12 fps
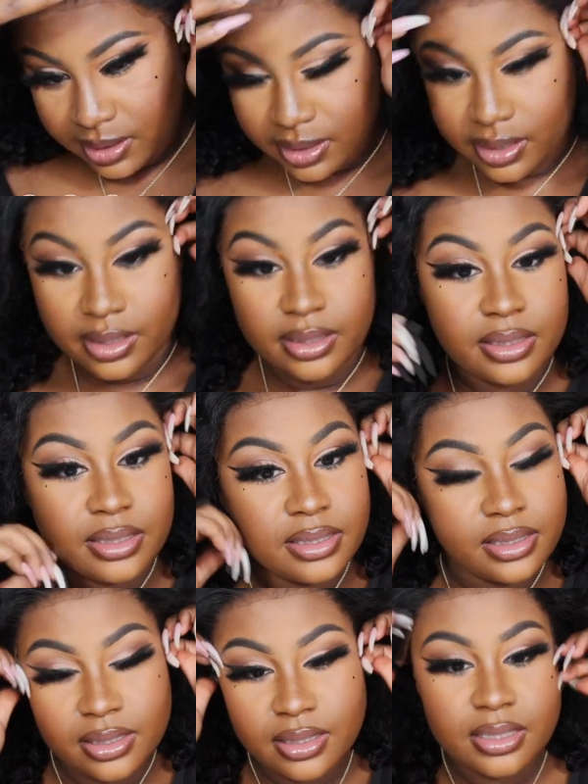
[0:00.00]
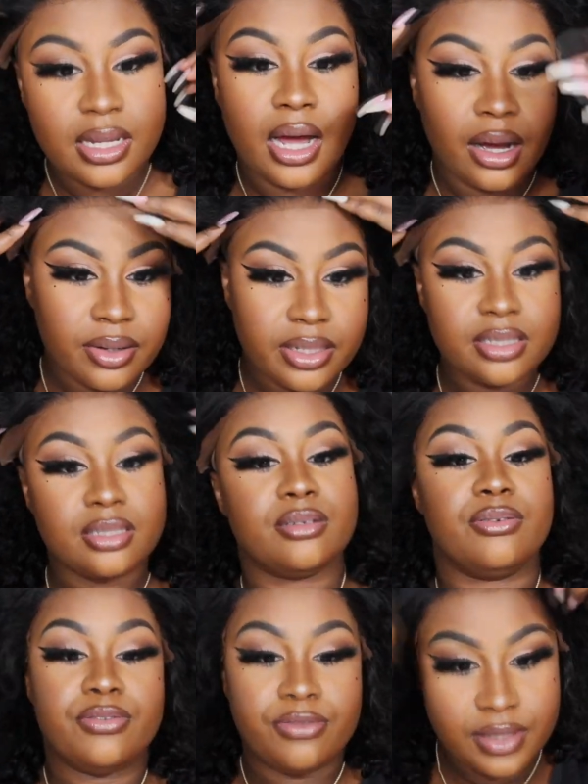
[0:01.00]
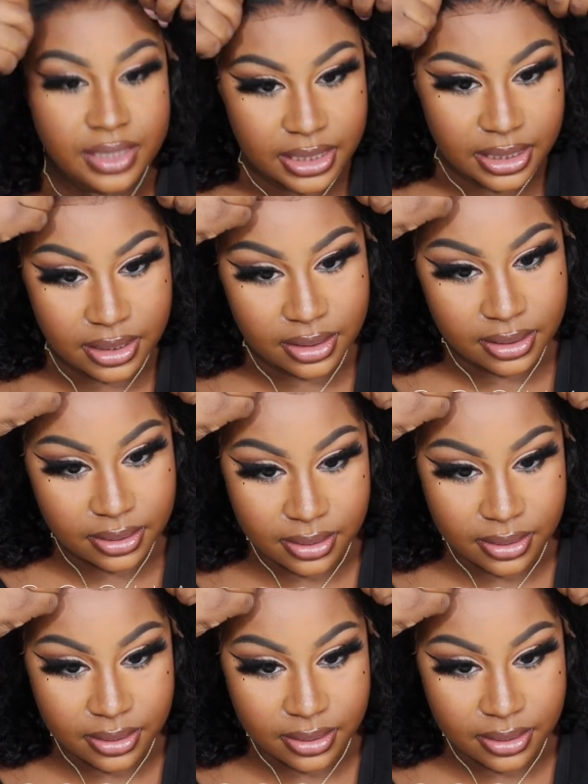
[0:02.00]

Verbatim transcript: And this is how it's fitting.